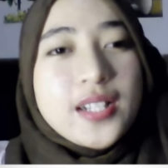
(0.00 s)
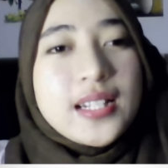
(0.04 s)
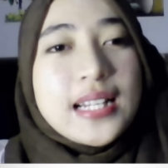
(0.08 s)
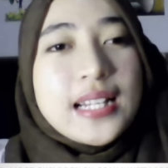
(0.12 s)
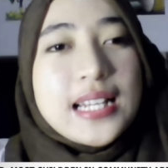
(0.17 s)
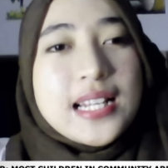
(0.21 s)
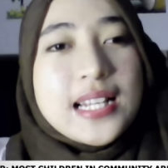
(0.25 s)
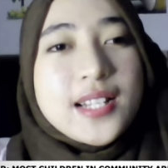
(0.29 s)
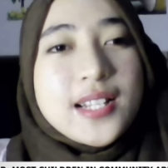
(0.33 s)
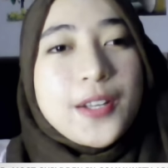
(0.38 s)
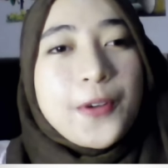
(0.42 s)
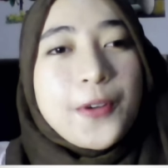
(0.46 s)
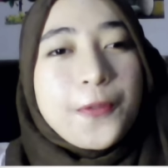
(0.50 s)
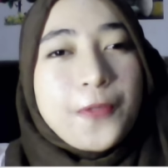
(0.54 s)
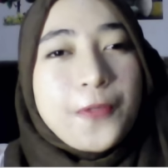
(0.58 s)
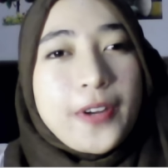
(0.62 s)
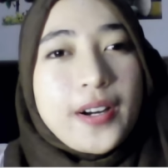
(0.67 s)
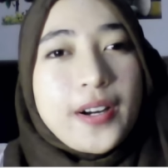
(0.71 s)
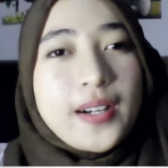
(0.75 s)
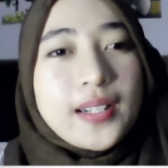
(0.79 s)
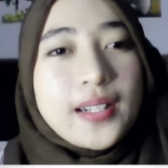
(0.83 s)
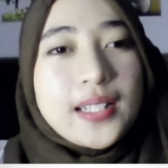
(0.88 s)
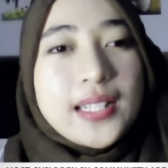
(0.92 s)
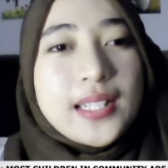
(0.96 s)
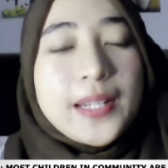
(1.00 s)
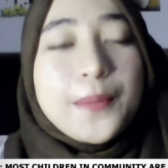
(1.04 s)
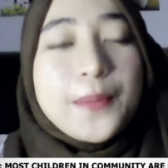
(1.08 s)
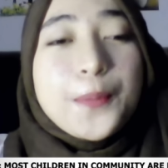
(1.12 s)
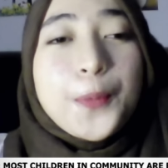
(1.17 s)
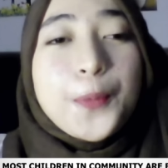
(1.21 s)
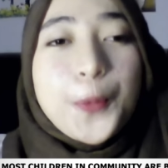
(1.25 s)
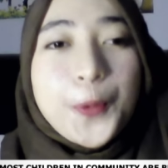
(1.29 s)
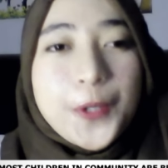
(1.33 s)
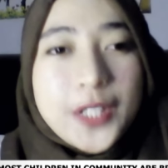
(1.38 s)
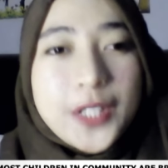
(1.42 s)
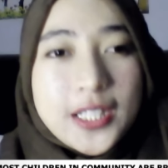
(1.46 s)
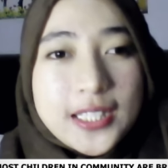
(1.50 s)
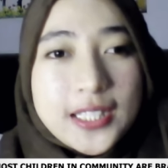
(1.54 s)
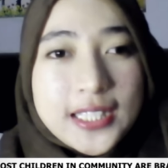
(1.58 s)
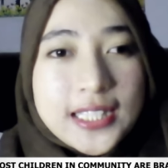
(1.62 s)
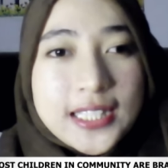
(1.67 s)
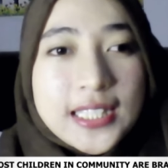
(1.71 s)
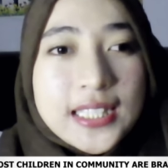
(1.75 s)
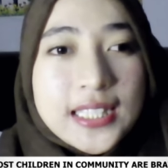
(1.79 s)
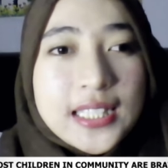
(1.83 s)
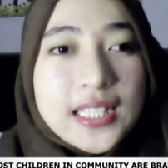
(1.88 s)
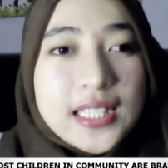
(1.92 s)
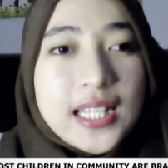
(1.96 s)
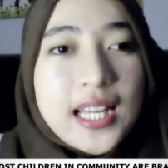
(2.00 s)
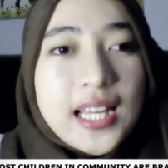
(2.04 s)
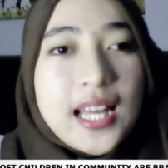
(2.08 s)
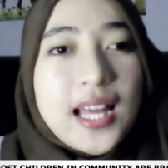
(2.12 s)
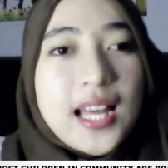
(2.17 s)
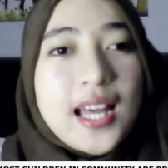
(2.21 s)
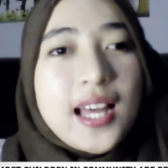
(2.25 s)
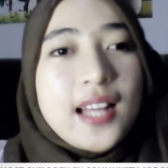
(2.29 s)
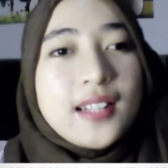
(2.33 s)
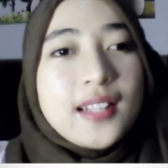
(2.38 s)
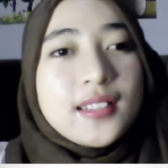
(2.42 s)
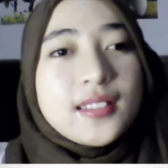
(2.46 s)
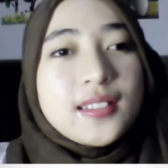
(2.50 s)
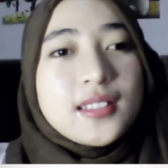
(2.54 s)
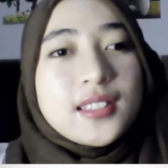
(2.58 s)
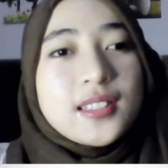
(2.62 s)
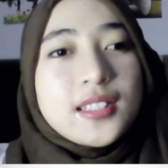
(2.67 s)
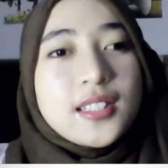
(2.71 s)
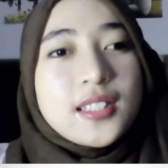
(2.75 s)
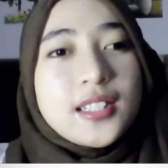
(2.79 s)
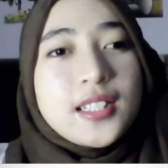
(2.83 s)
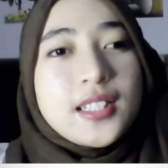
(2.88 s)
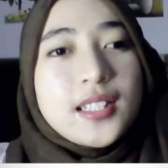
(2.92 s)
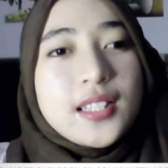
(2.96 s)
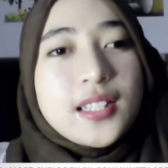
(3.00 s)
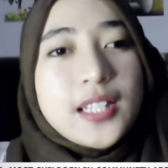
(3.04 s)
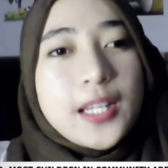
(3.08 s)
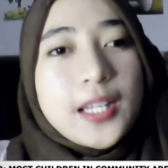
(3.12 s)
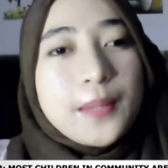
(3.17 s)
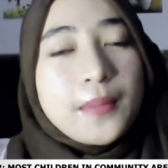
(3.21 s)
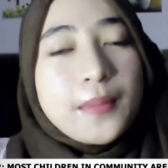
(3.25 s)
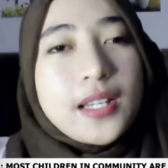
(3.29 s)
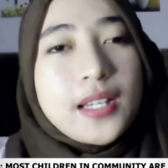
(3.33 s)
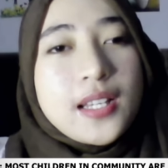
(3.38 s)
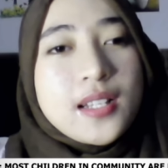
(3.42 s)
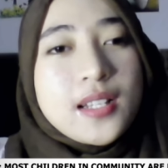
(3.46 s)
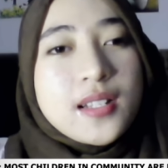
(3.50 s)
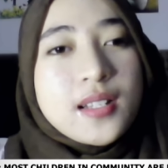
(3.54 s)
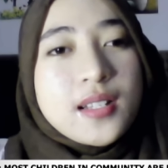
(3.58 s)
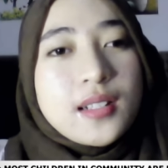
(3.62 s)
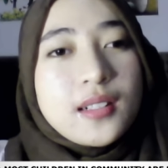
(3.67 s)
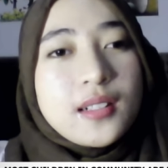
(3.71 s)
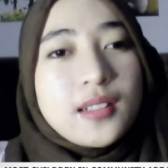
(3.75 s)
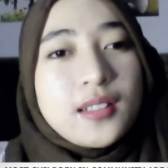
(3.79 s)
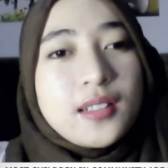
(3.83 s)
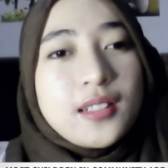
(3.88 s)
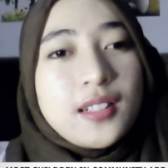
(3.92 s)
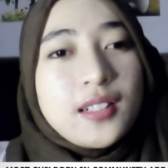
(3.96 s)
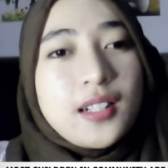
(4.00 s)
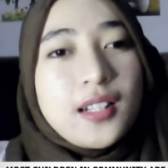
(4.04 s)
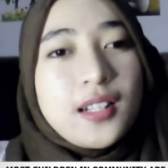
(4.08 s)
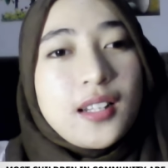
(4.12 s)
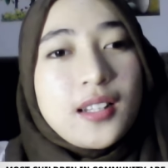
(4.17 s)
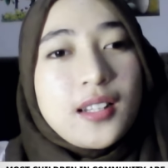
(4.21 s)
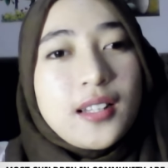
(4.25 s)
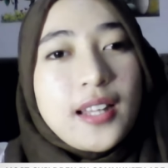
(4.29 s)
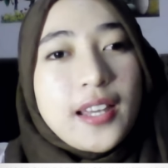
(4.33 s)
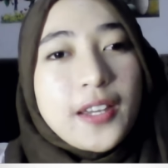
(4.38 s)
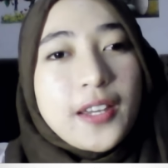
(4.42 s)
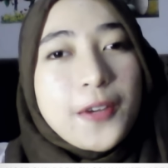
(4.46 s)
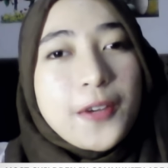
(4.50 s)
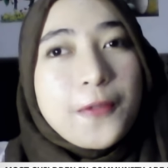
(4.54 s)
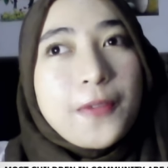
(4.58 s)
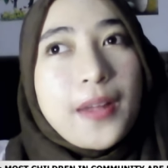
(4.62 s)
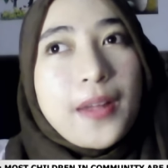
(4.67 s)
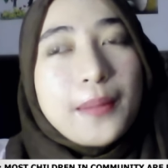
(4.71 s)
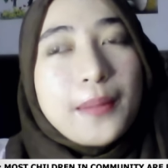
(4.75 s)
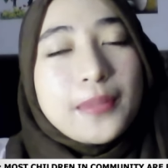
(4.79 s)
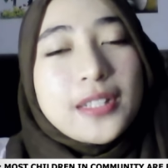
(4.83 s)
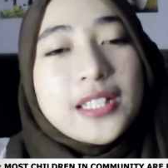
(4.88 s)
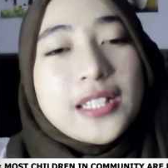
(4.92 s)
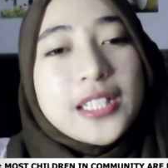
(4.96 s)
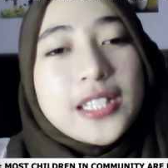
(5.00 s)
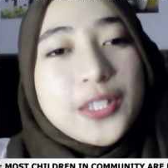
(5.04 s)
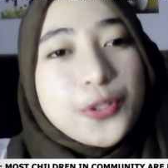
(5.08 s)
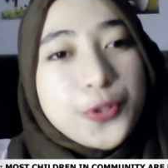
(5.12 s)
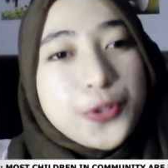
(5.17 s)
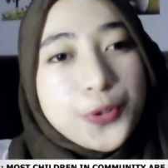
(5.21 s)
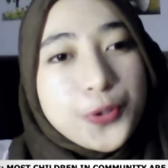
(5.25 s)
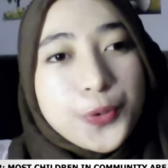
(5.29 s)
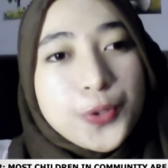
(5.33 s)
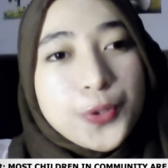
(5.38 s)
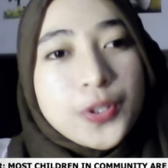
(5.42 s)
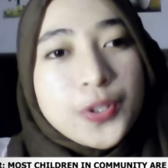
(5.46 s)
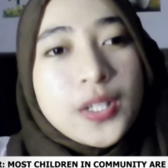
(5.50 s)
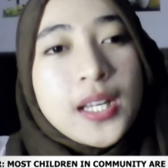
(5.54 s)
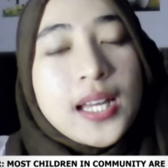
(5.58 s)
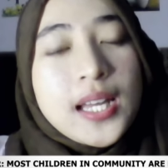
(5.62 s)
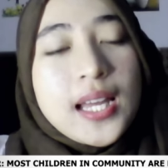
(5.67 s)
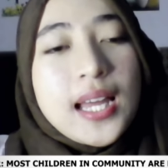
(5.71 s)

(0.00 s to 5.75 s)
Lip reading: is very important, and the team is like a family too.